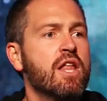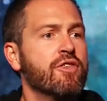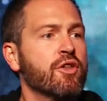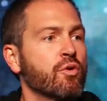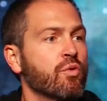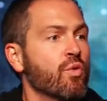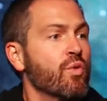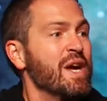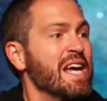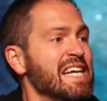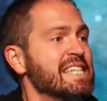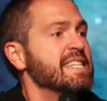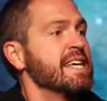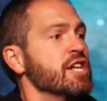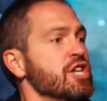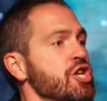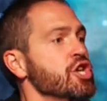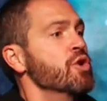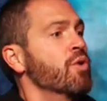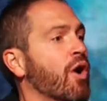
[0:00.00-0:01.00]
the reason
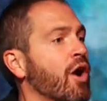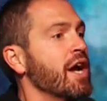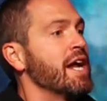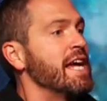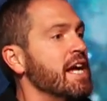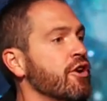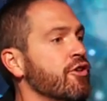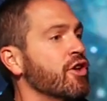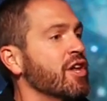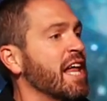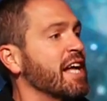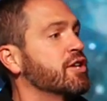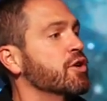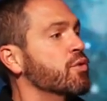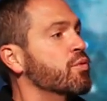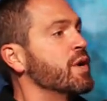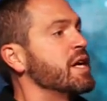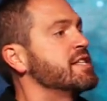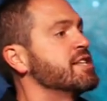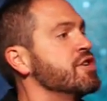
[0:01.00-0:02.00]
you are here, like the
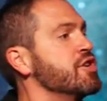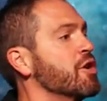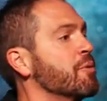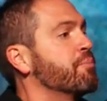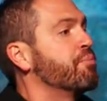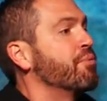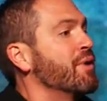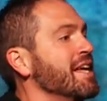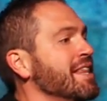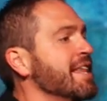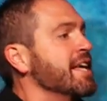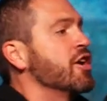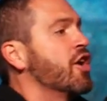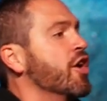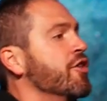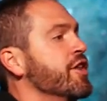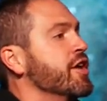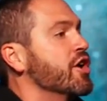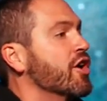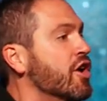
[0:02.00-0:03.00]
reason you're breathing
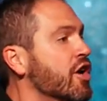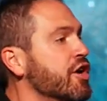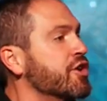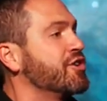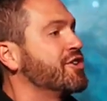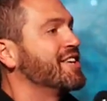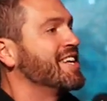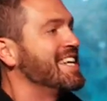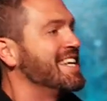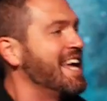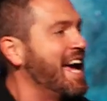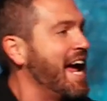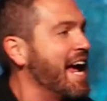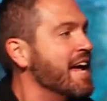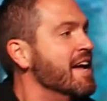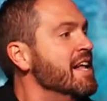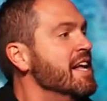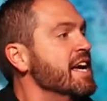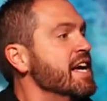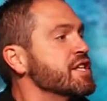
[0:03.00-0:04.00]
on the earth today,
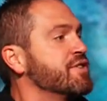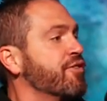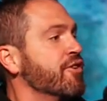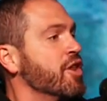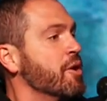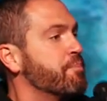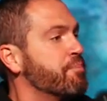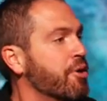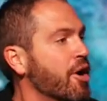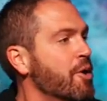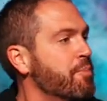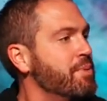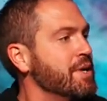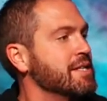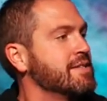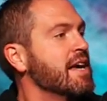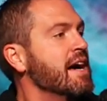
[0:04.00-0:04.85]
is for the purpose